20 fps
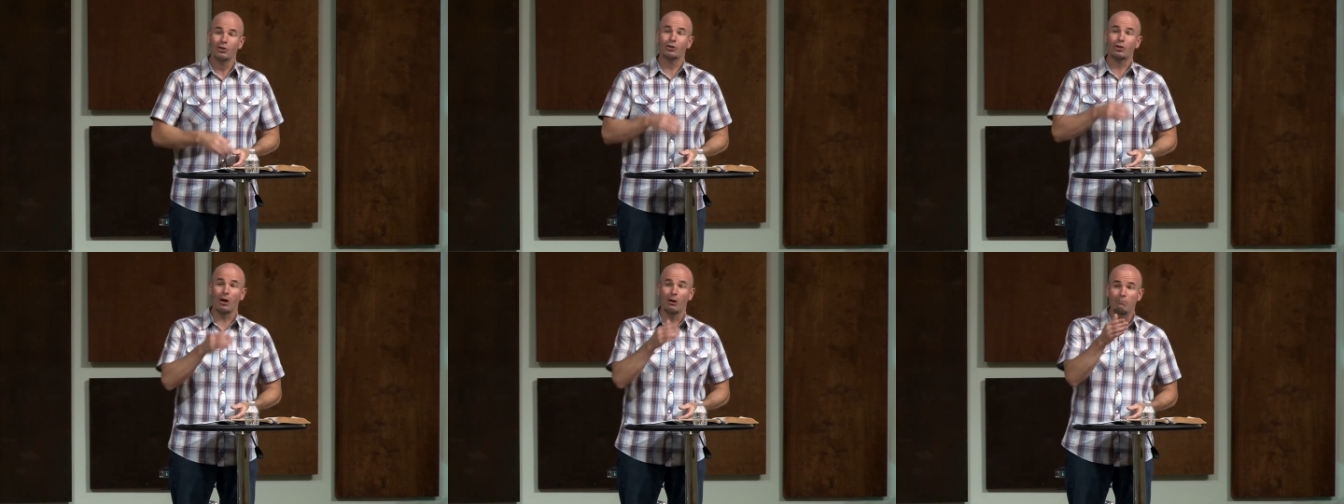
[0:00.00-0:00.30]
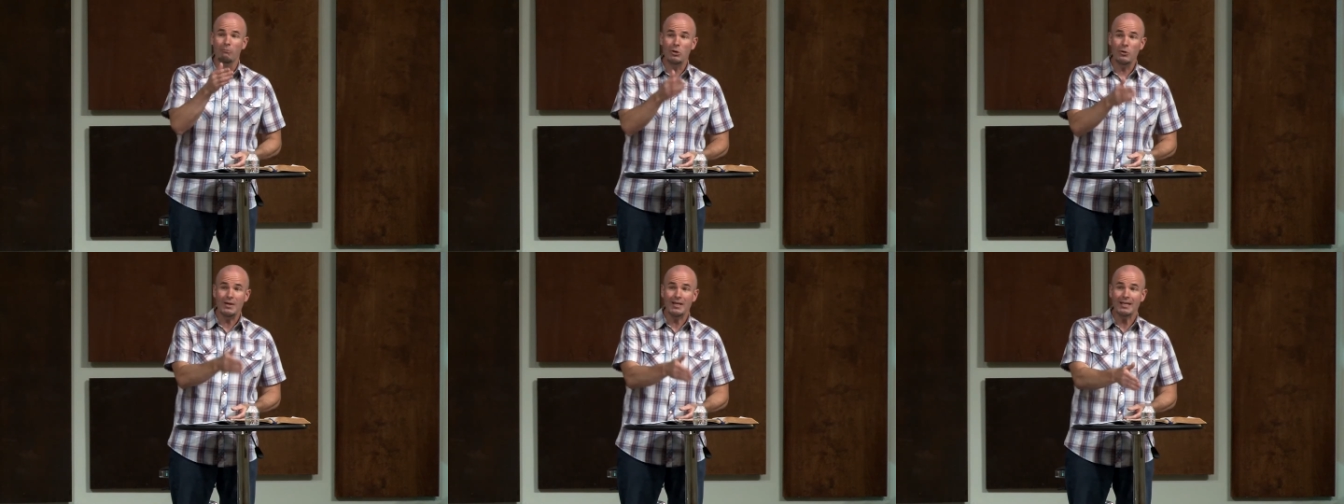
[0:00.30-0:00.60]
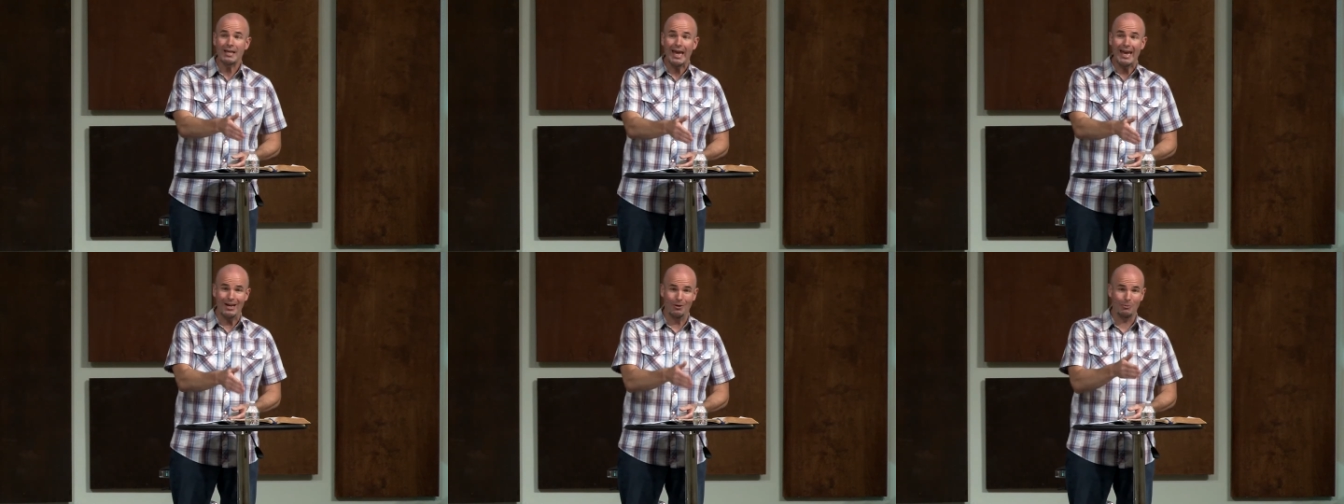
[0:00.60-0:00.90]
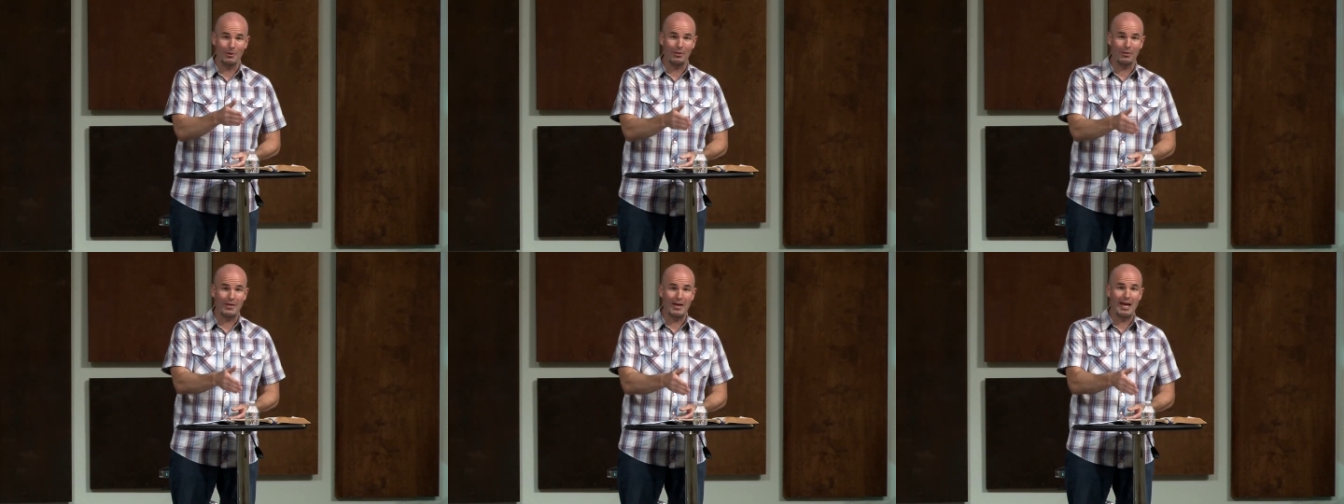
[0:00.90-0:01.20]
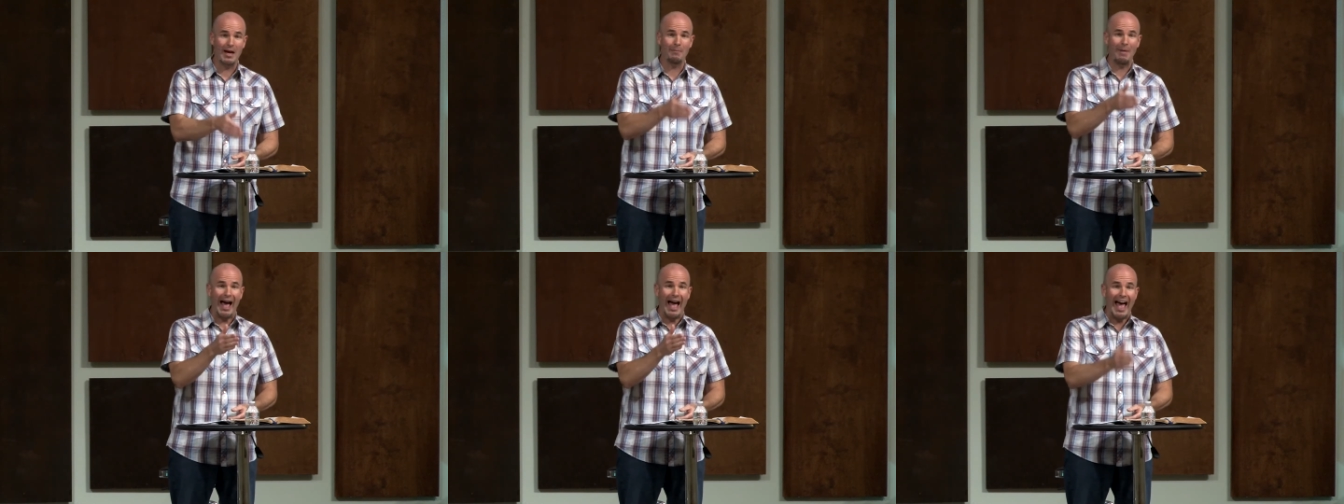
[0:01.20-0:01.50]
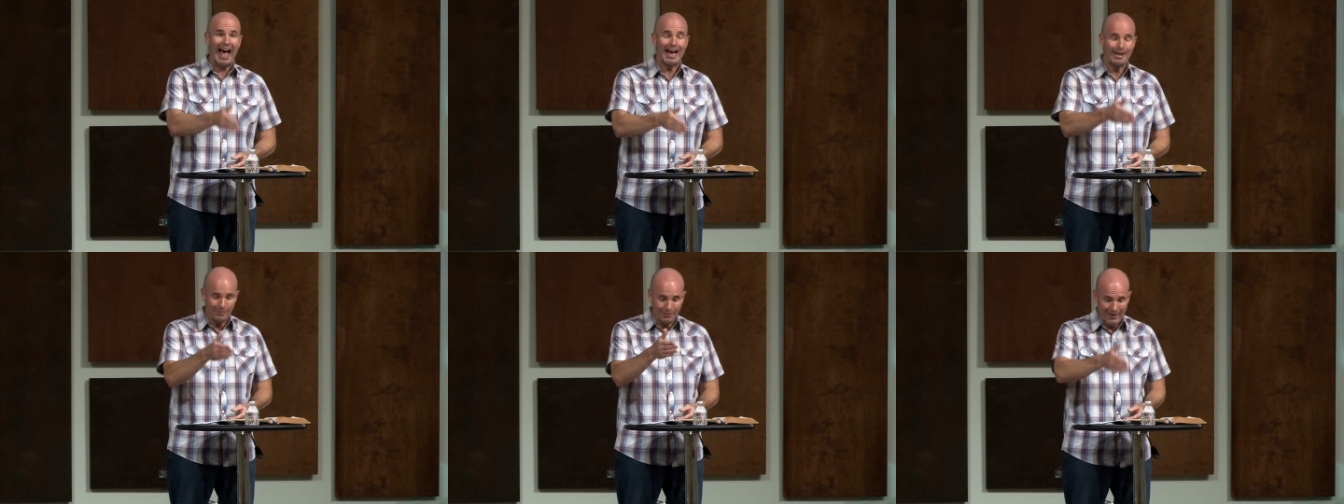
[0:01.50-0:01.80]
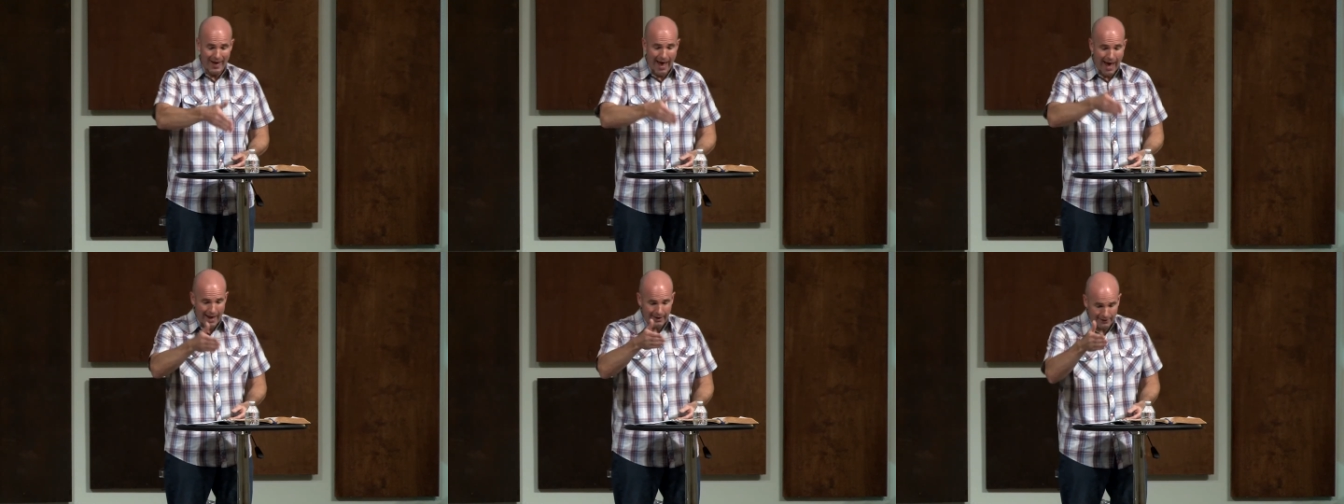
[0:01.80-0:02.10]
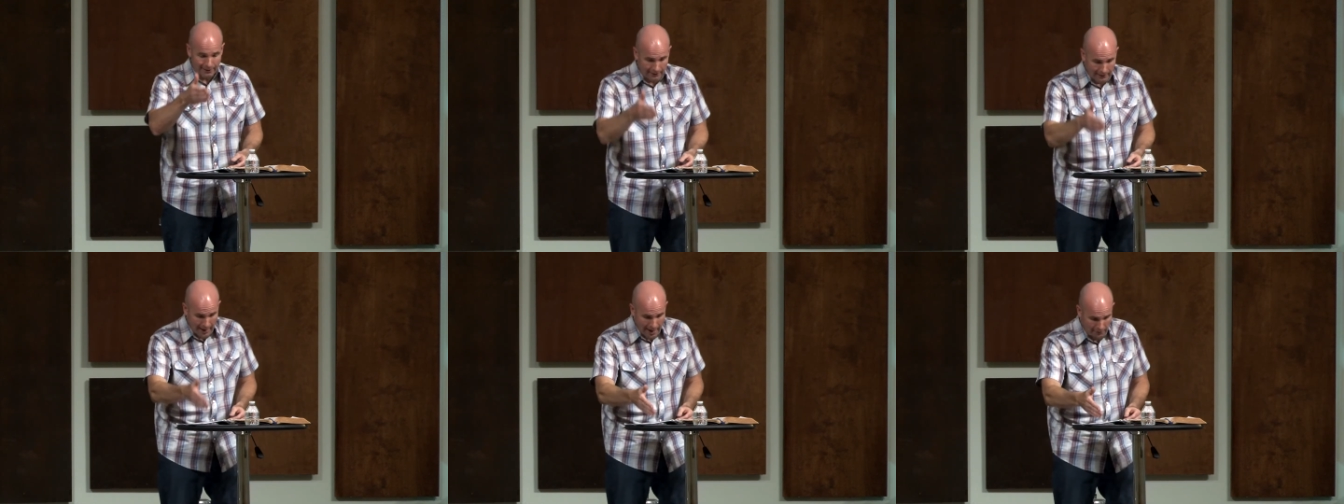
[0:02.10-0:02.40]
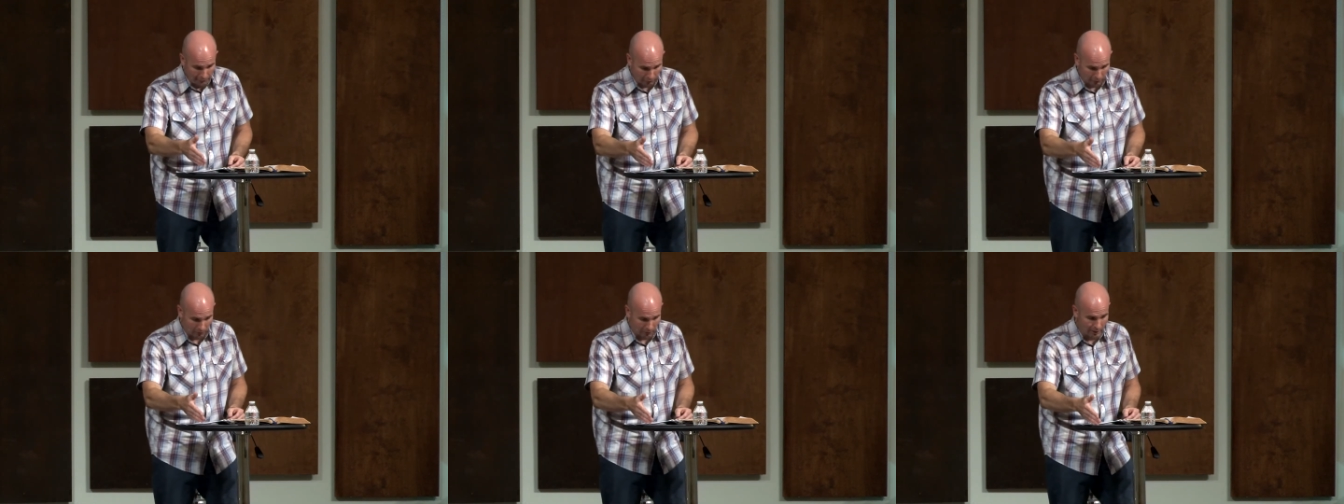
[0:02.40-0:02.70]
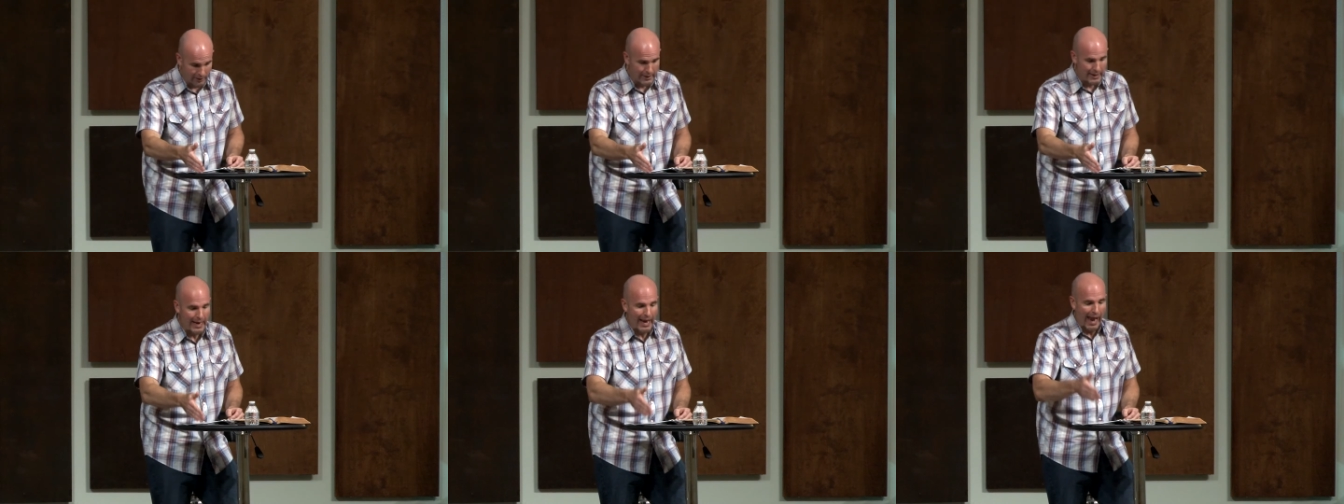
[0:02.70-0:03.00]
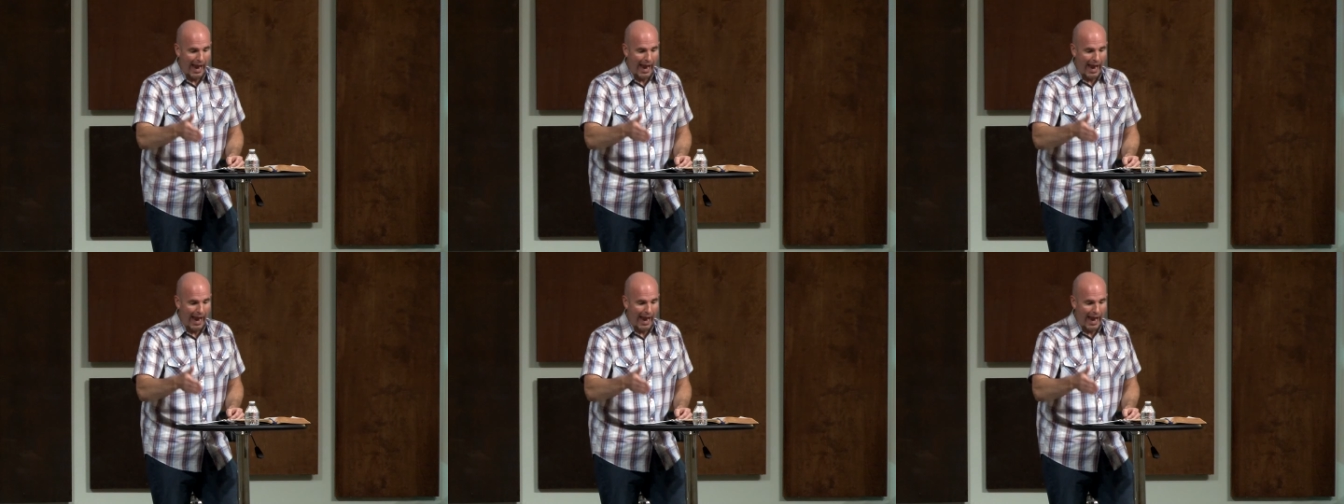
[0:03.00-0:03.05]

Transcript: communicate with them at that level,